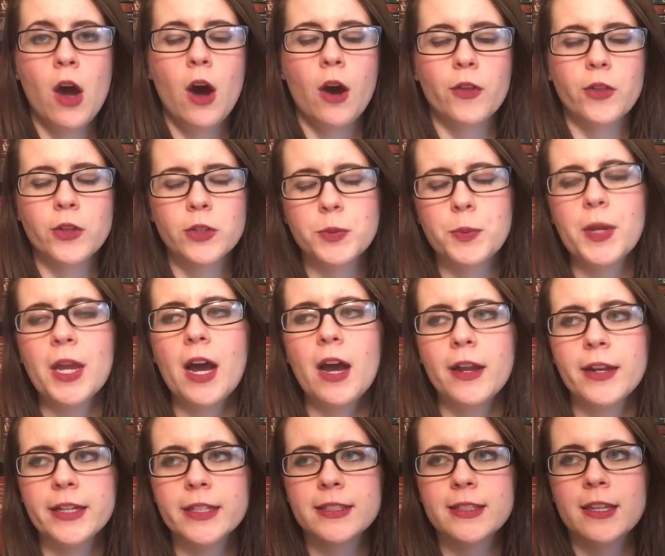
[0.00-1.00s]
Although, to be
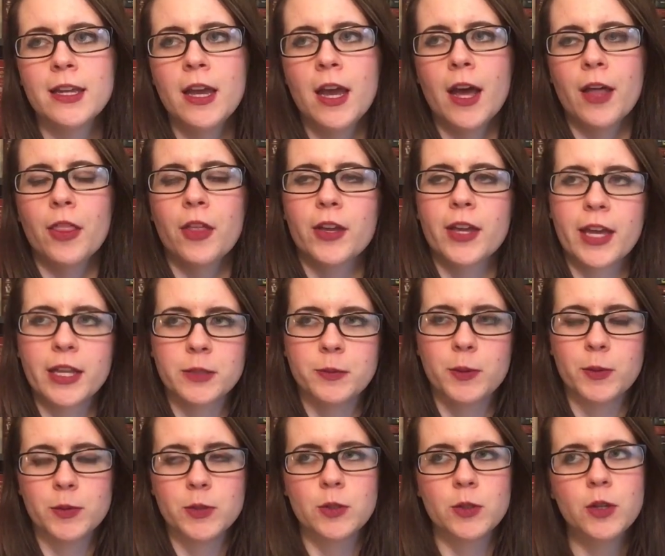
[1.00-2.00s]
honest, I thought Gatsby
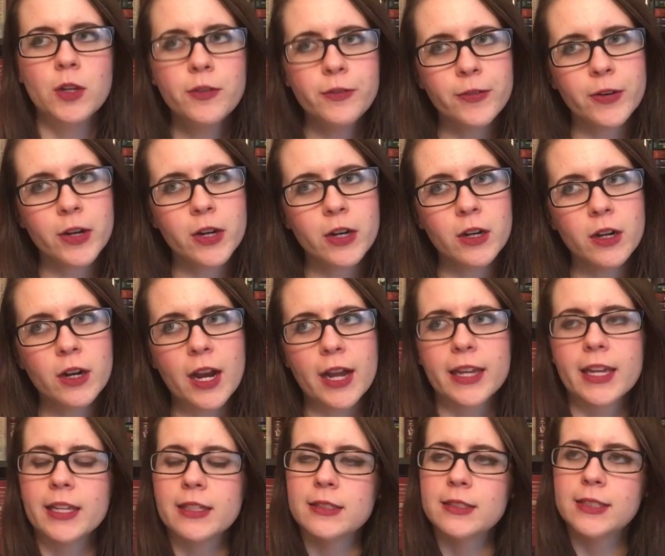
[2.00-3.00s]
was too good for her. I
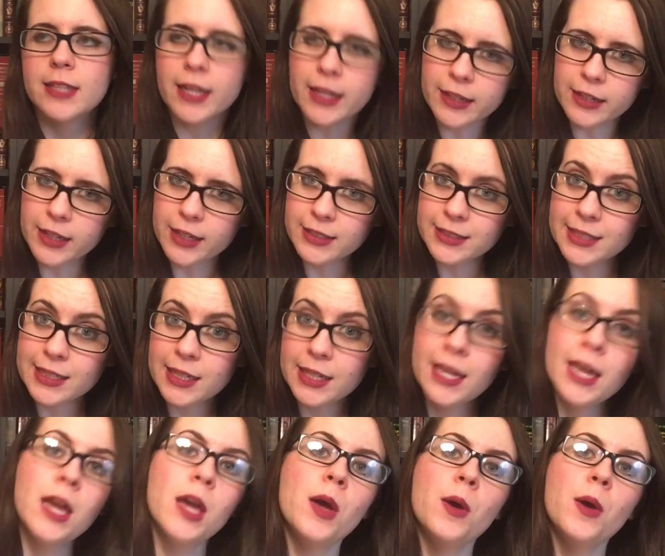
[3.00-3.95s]
can't stand Daisy.